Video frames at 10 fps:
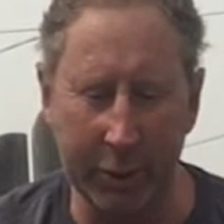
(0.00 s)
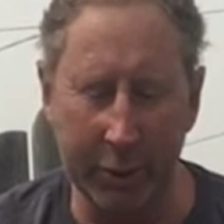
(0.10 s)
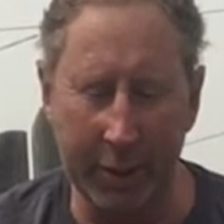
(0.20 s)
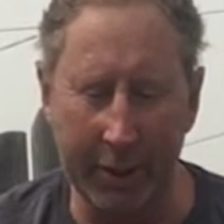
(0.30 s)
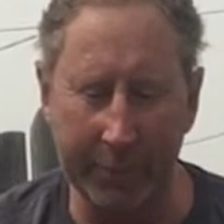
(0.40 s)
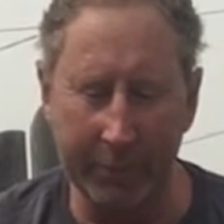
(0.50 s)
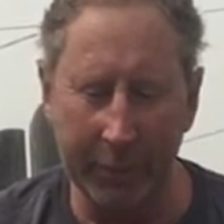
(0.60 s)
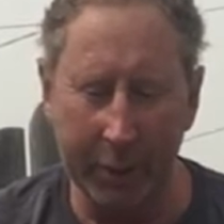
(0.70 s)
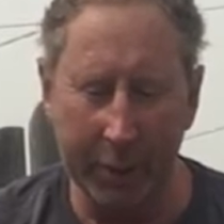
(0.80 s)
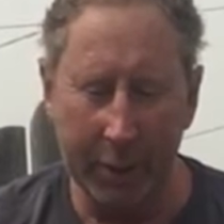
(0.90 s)
do
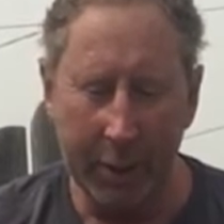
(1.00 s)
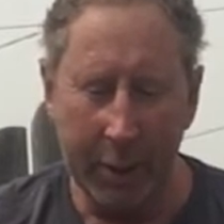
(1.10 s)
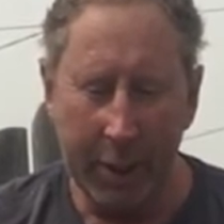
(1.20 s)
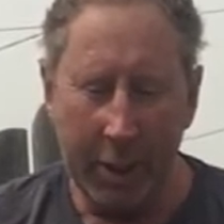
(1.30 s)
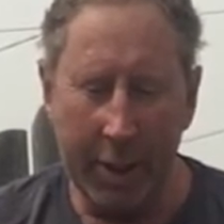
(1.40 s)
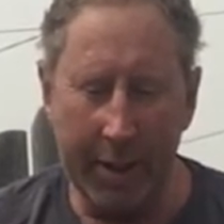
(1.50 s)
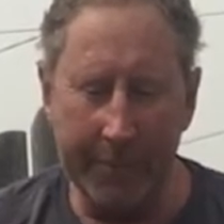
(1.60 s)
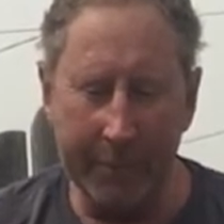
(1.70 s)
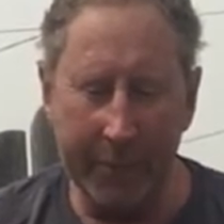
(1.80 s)
that.